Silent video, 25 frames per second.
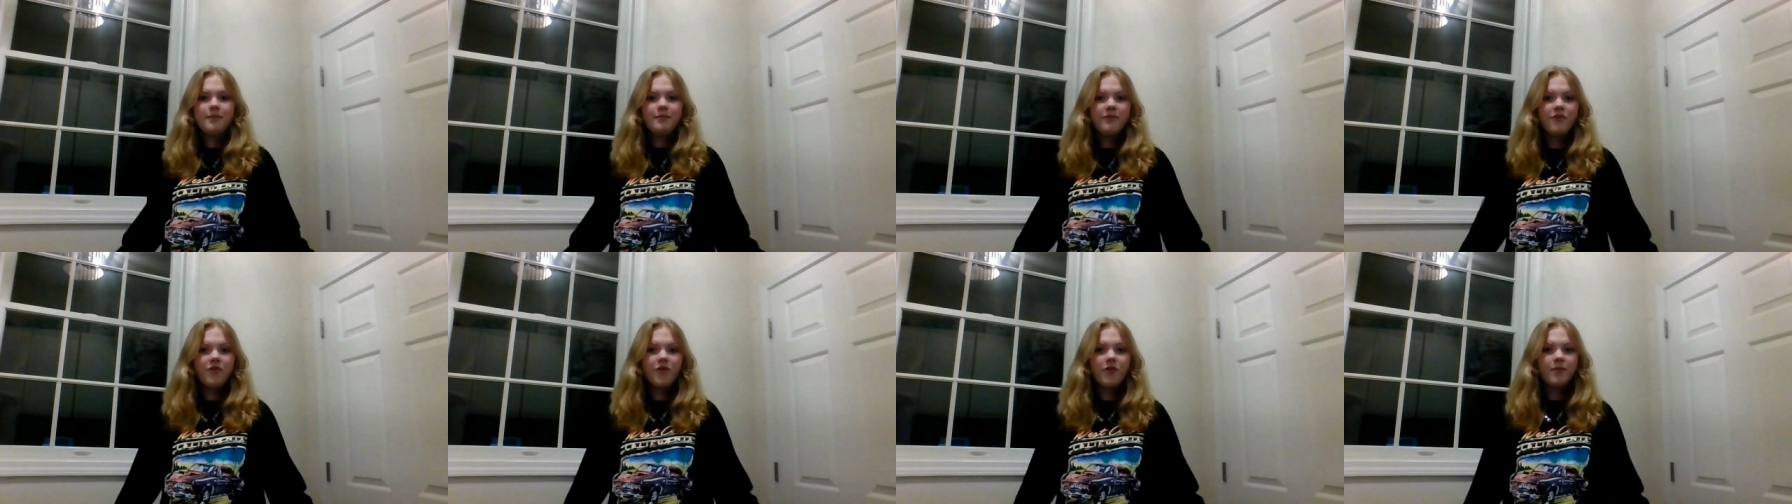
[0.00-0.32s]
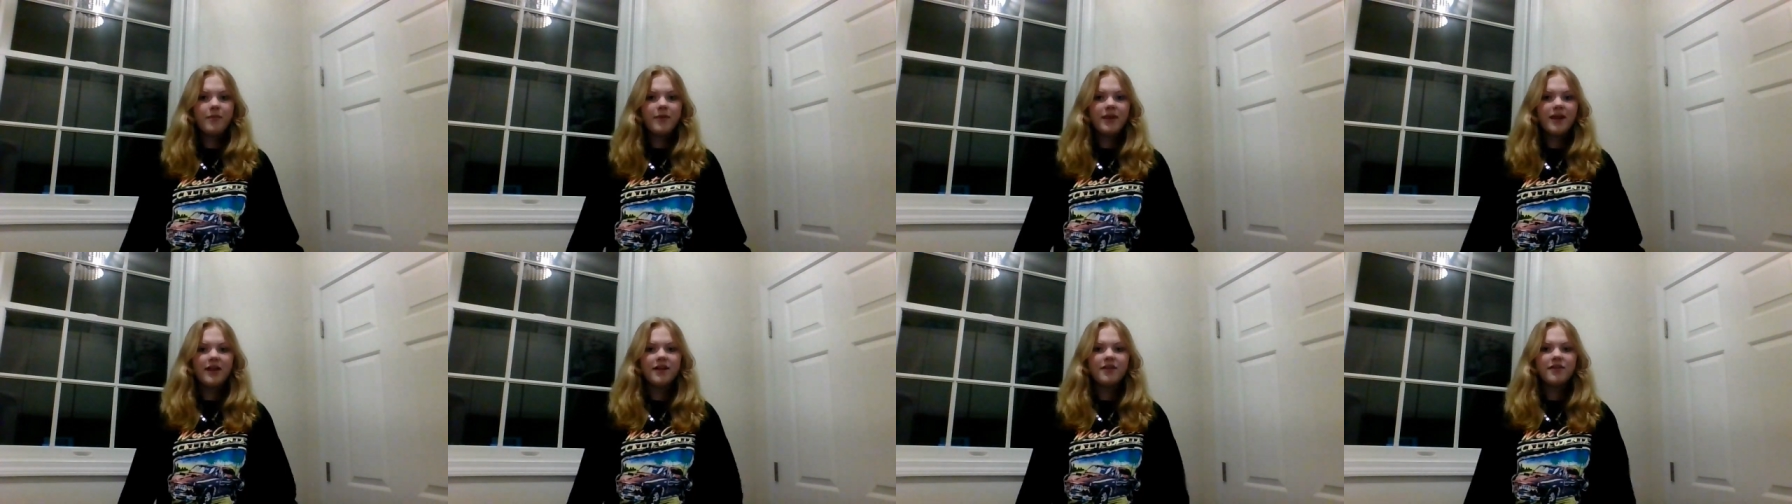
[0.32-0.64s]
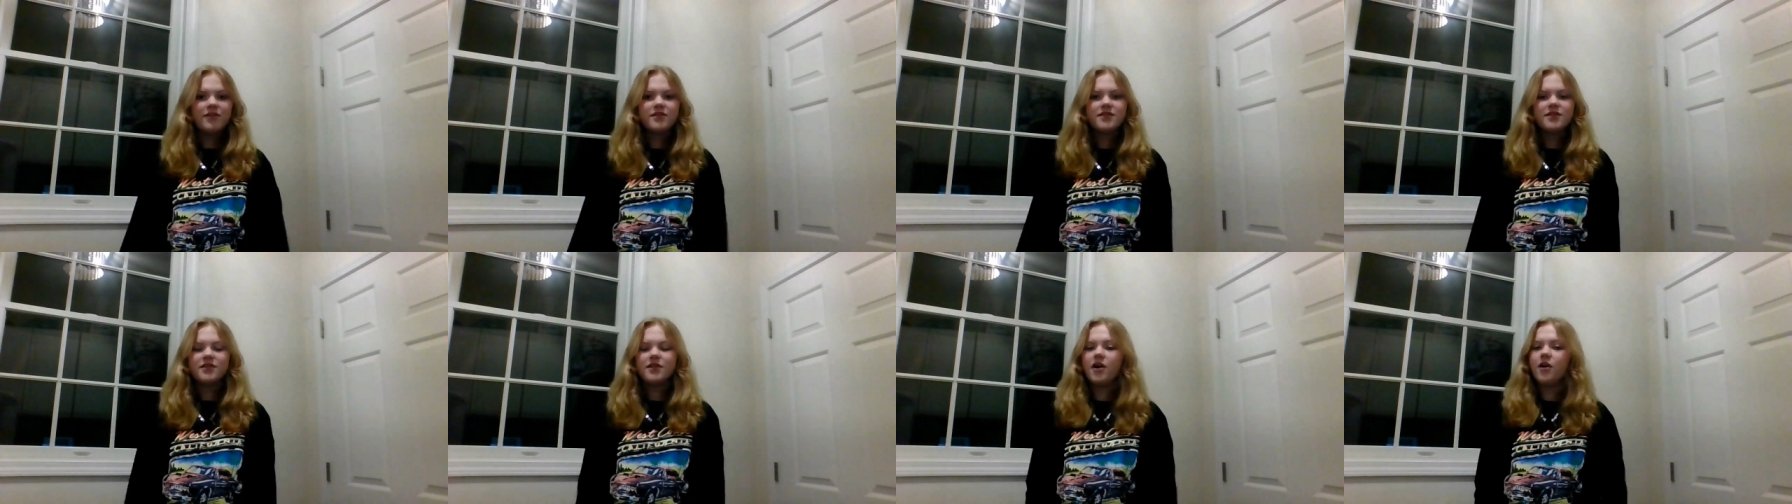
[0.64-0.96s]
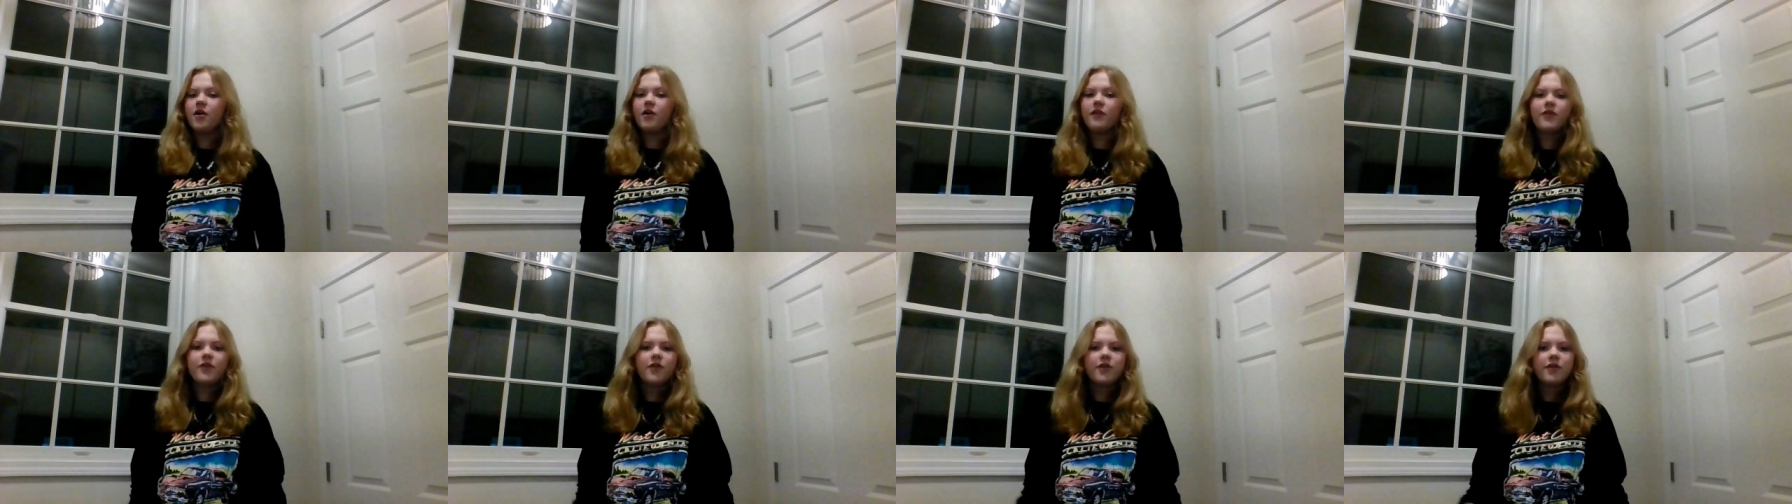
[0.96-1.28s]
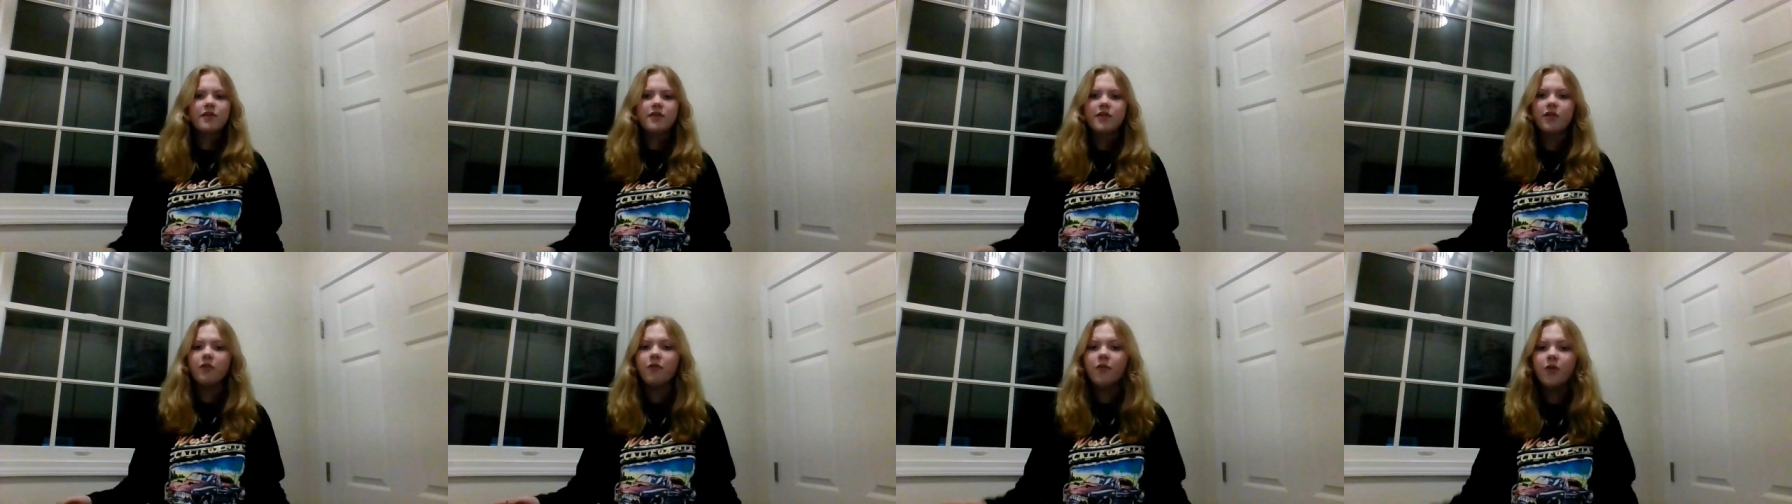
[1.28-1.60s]
for beginners to know, if
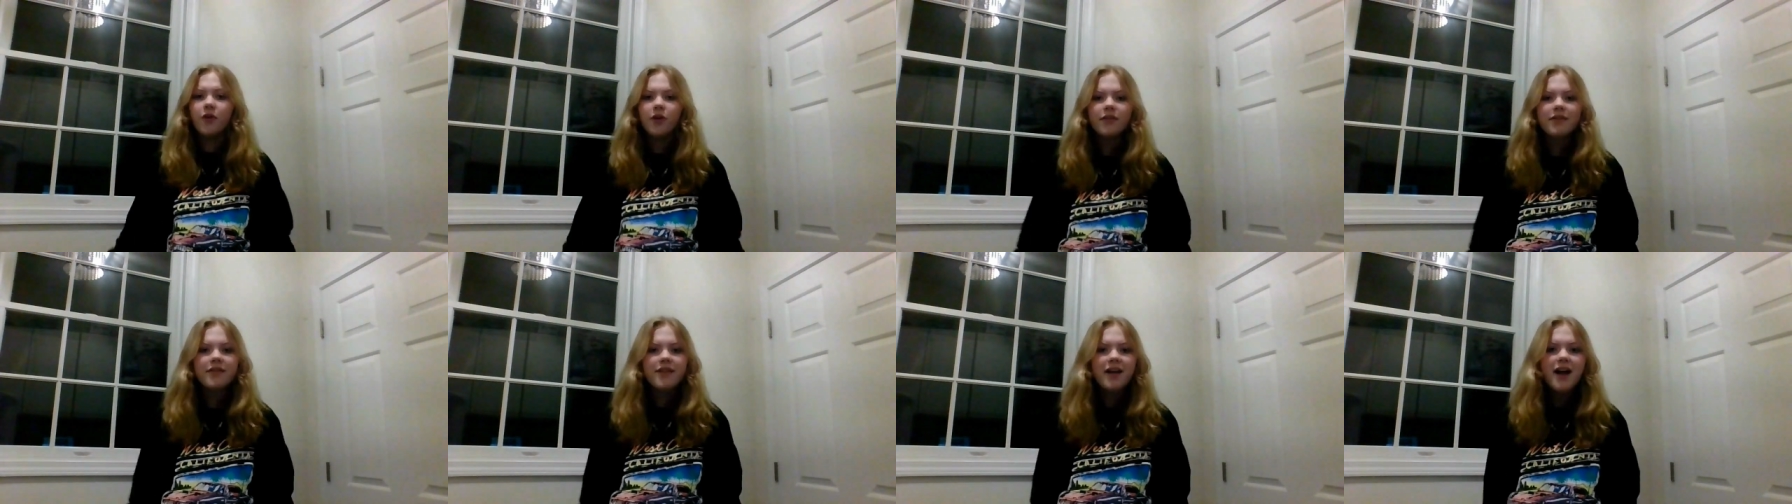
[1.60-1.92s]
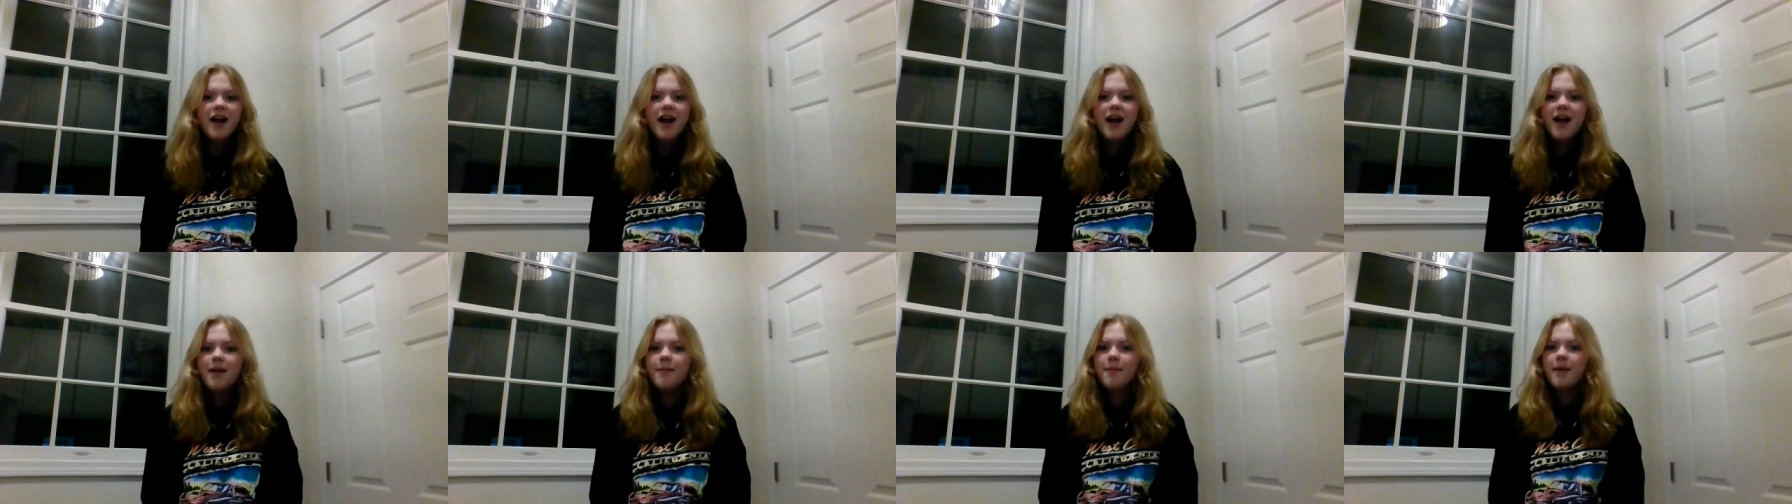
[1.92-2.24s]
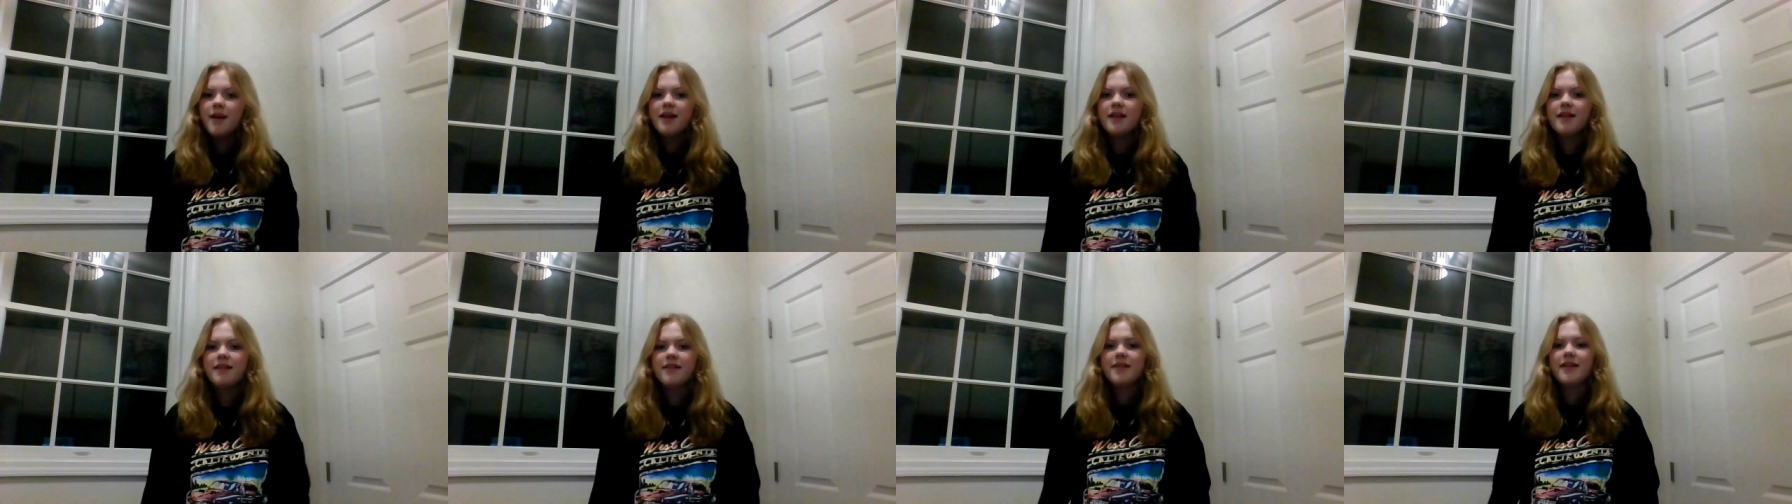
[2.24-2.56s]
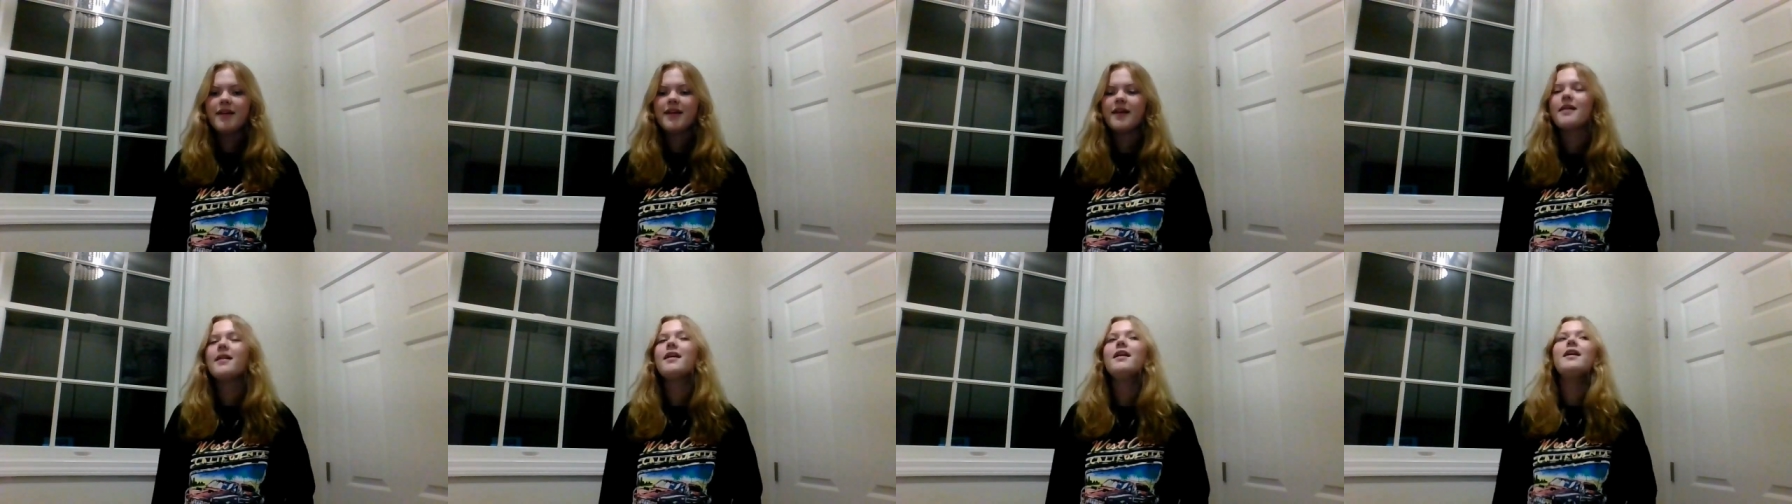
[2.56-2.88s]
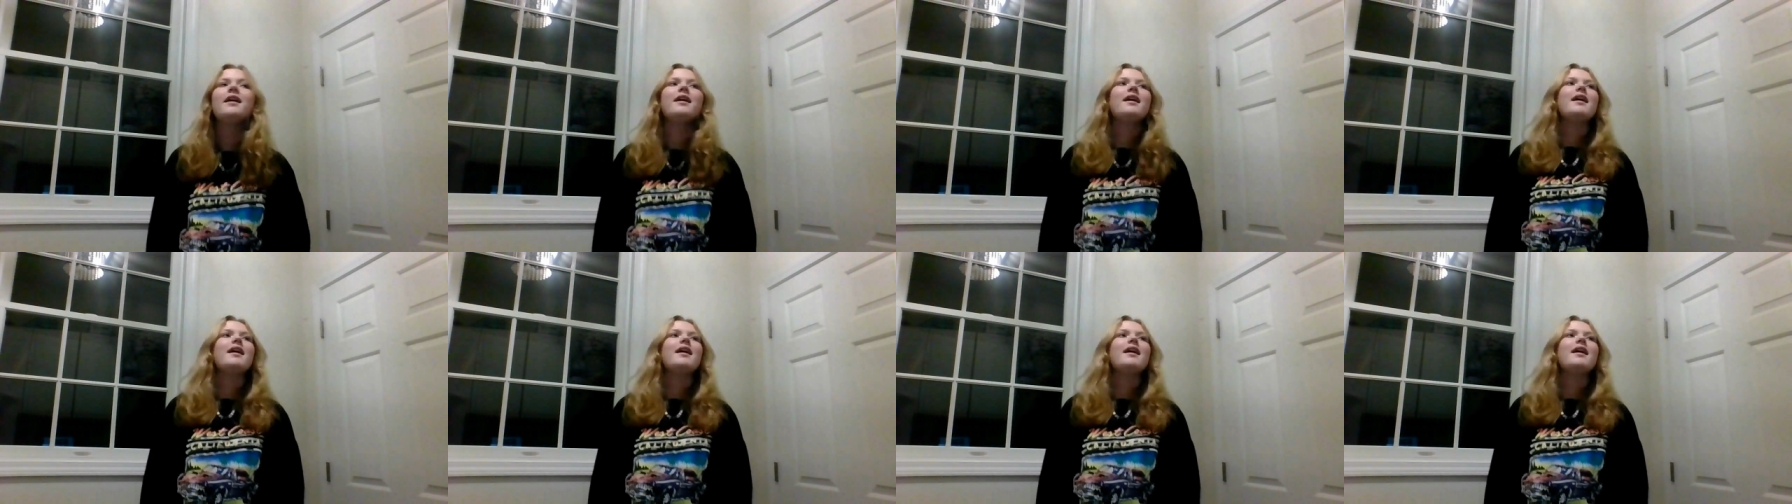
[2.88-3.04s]
it's your first time, anything,